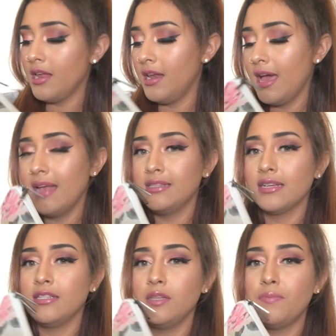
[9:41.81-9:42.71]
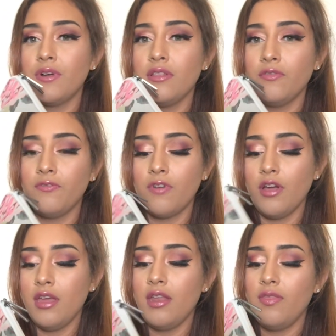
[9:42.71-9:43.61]
and it has like a zipper in the
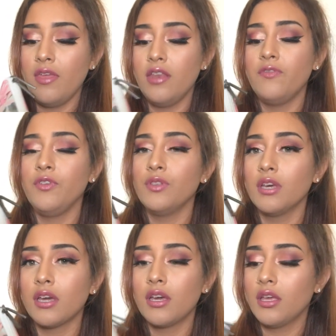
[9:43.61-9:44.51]
front, and then if you look